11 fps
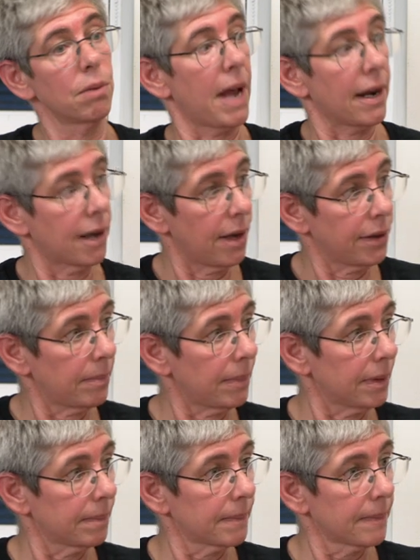your back on
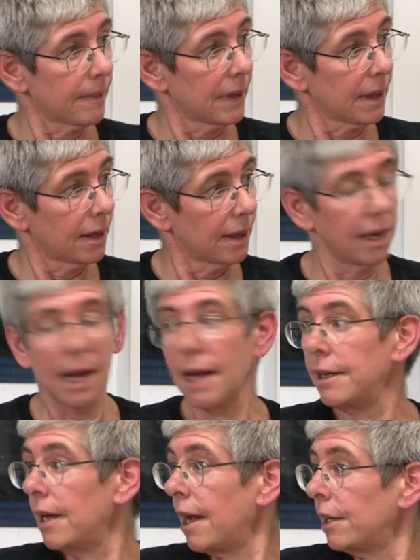them
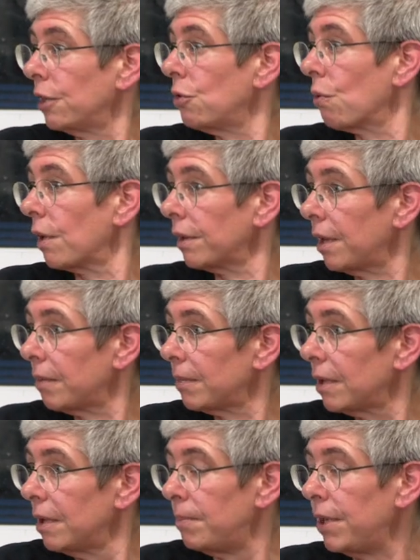and, and ignoring them
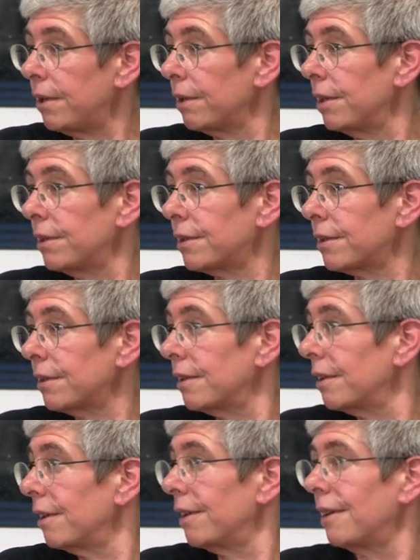because
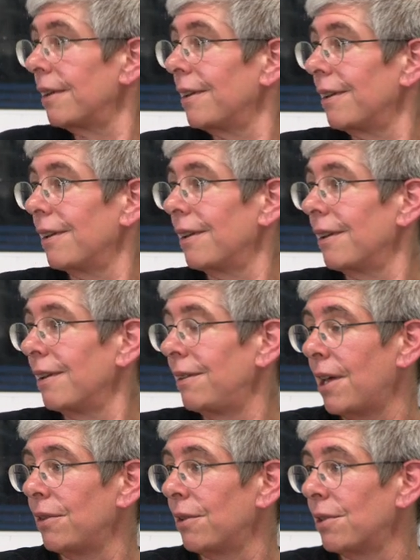
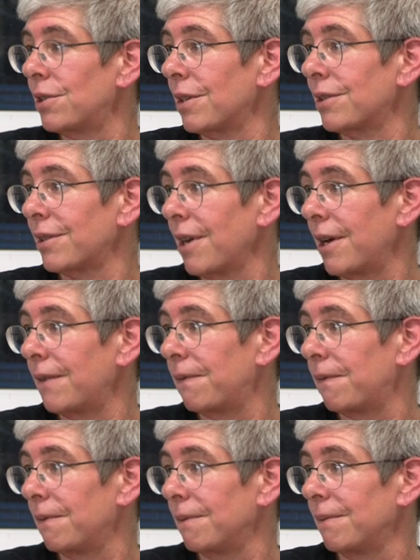then they're just like
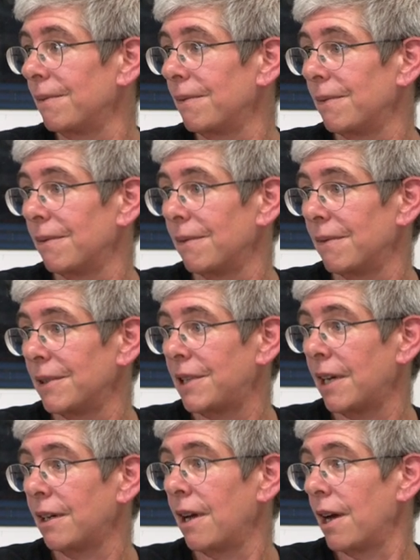
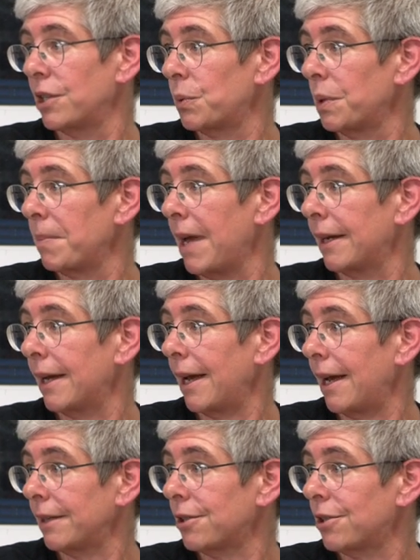10 guys with MAGA
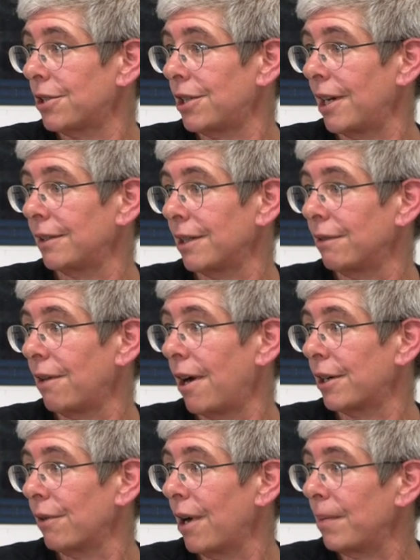hats chanting
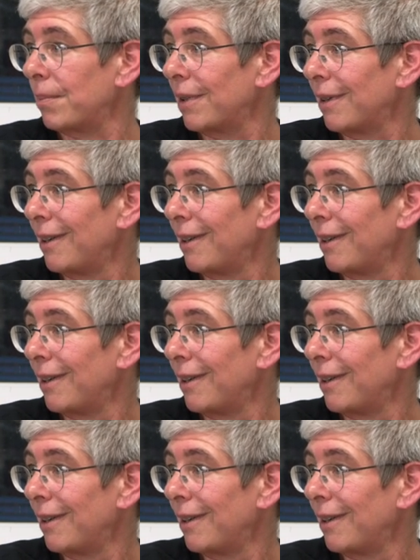lock her up